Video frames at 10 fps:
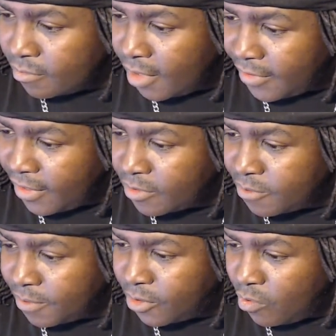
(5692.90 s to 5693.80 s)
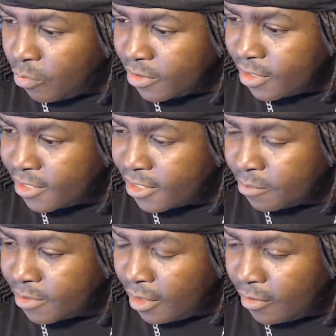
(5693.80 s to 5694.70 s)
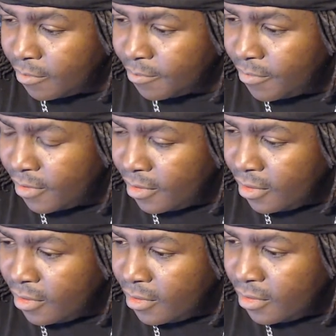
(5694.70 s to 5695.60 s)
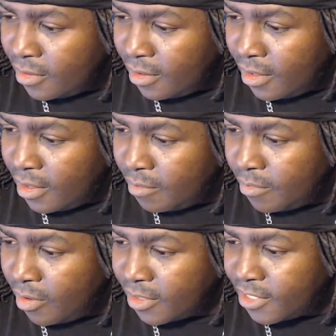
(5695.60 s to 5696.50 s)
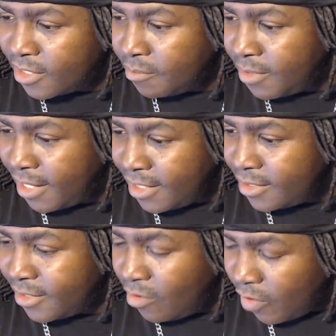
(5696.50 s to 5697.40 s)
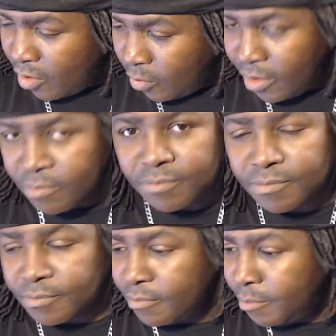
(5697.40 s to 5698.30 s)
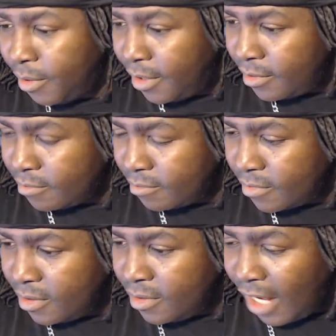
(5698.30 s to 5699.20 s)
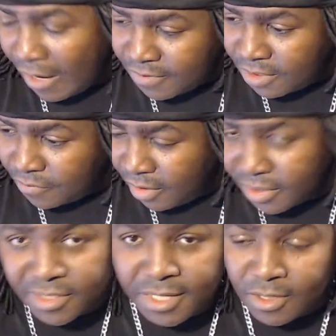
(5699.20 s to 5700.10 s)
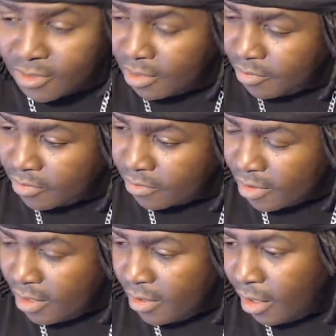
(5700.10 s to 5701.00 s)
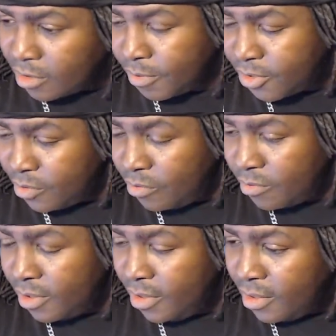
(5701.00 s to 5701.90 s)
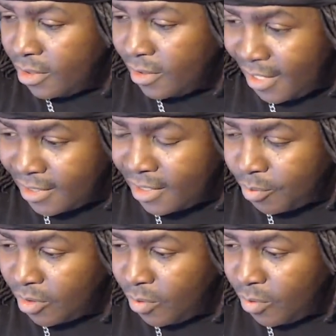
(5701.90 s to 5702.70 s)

I think Splatoon was a system seller um, on a system that didn't sell very well, but obviously, if you look at the sales number of Splatoon, it did pretty